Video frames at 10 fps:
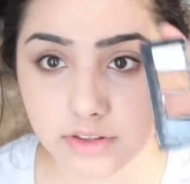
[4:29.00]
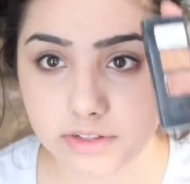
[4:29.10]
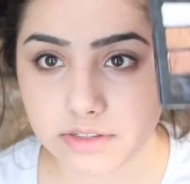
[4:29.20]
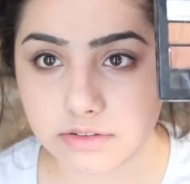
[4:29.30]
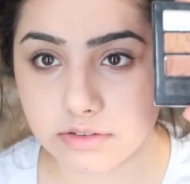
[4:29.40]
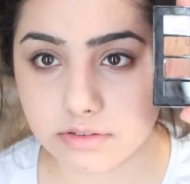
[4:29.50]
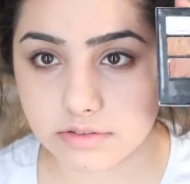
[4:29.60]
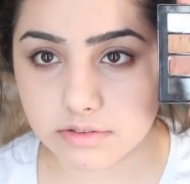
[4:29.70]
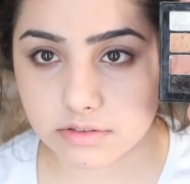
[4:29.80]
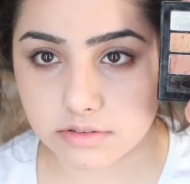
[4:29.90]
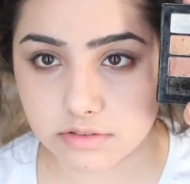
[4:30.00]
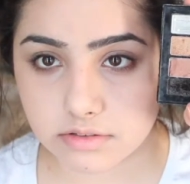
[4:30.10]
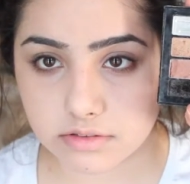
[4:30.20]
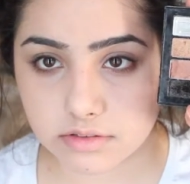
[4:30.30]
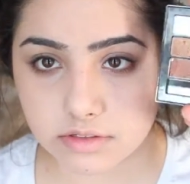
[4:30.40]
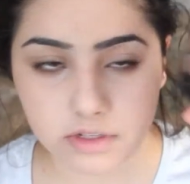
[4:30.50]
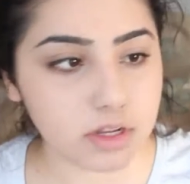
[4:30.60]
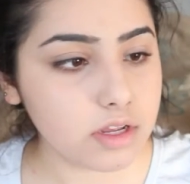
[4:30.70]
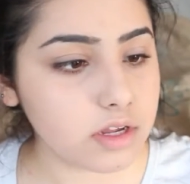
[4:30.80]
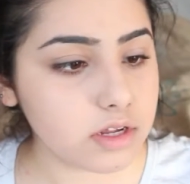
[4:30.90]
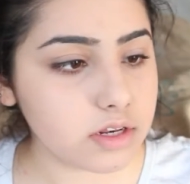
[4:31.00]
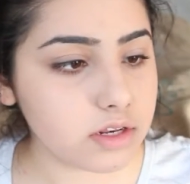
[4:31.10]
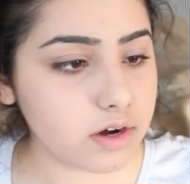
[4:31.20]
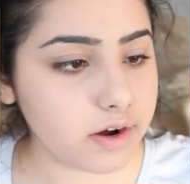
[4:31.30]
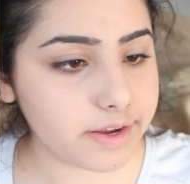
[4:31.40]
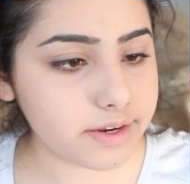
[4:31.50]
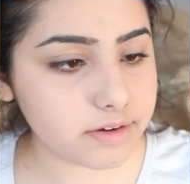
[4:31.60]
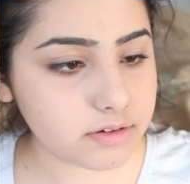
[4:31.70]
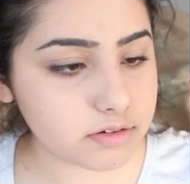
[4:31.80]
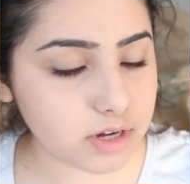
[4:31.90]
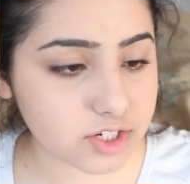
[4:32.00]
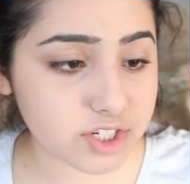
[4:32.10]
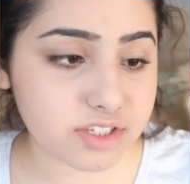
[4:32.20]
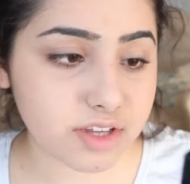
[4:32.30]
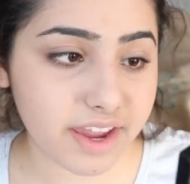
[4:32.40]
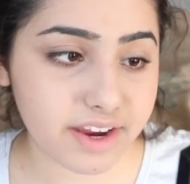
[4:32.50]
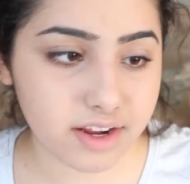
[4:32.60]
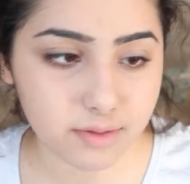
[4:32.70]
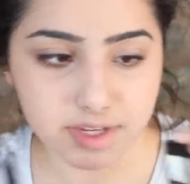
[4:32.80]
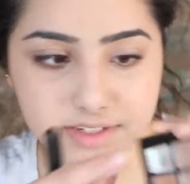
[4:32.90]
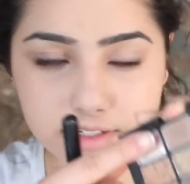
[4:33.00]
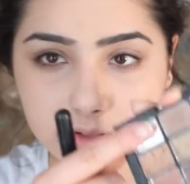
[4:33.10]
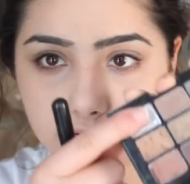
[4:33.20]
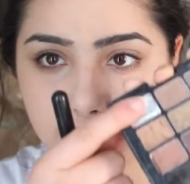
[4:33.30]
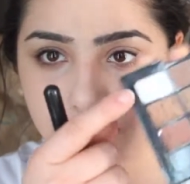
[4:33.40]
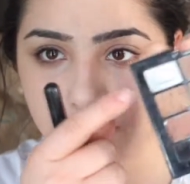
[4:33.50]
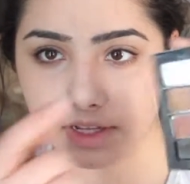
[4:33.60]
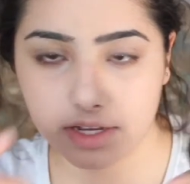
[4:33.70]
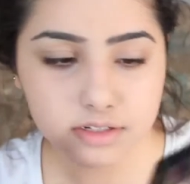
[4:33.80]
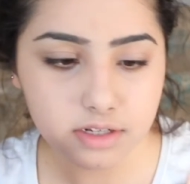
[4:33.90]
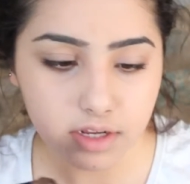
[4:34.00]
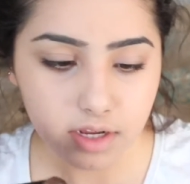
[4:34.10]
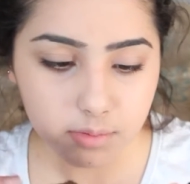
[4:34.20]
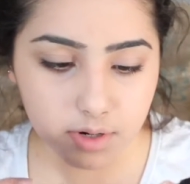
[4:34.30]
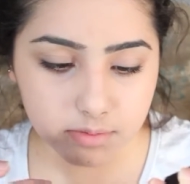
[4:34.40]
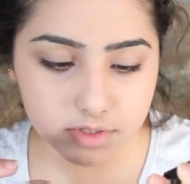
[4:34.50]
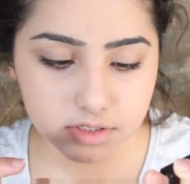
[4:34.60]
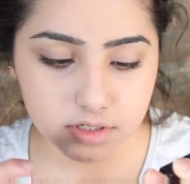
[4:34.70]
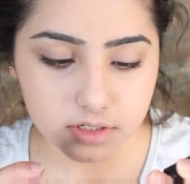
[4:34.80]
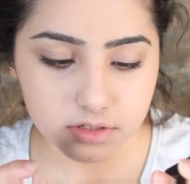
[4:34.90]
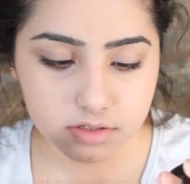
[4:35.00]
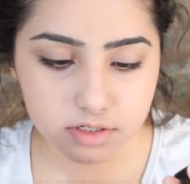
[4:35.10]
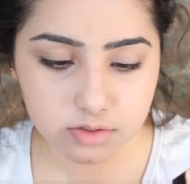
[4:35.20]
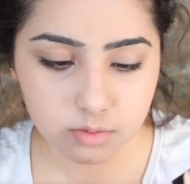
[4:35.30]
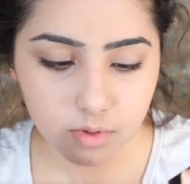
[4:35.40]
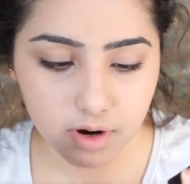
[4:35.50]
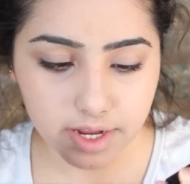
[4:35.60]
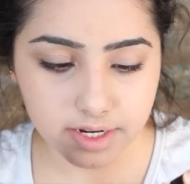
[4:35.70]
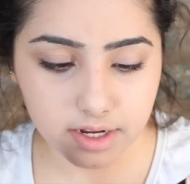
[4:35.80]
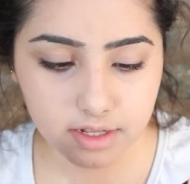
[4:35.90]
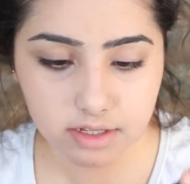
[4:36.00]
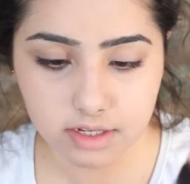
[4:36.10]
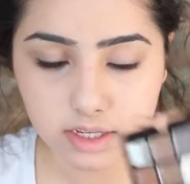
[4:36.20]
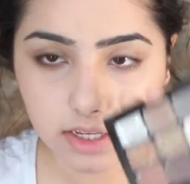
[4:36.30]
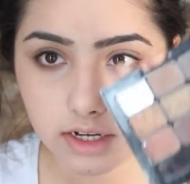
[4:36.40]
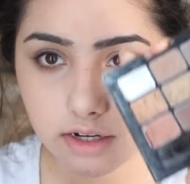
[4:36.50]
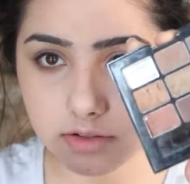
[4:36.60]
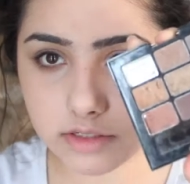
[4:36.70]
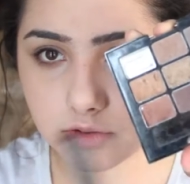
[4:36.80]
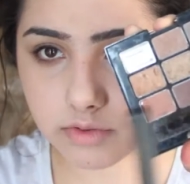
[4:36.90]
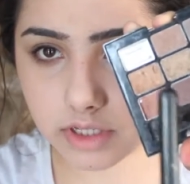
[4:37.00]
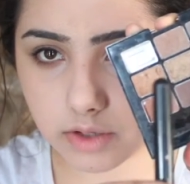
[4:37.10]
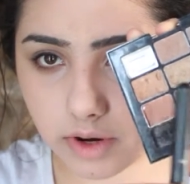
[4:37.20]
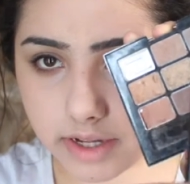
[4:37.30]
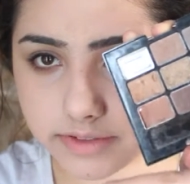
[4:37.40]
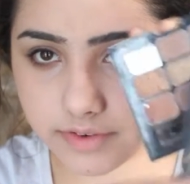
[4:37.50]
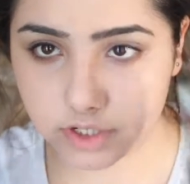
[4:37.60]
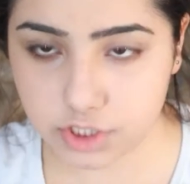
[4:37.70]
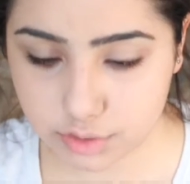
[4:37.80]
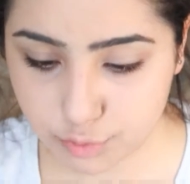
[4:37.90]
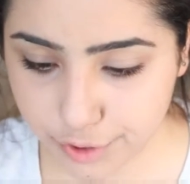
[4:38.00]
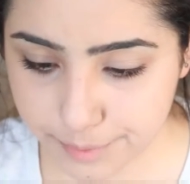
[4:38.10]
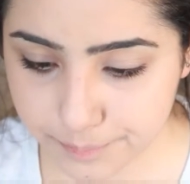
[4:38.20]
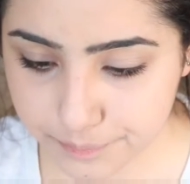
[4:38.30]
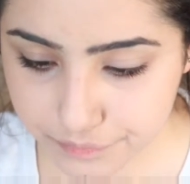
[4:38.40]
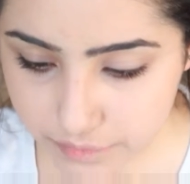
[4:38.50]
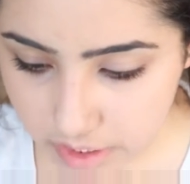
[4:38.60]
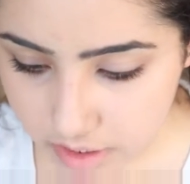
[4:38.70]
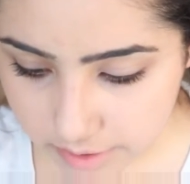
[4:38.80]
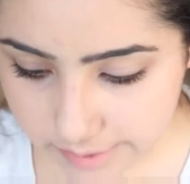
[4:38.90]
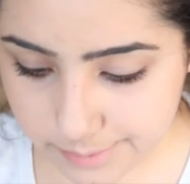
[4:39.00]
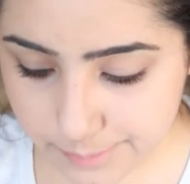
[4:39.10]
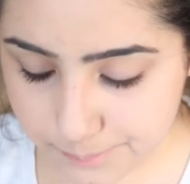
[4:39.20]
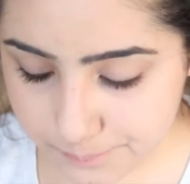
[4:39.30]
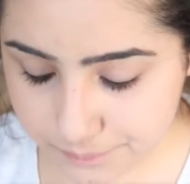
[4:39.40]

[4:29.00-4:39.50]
got this little 9, actually it's 8 now because this one fell out, but I'm just going to use this white colour here. Well, it's not really white, it's a very shimmery colour.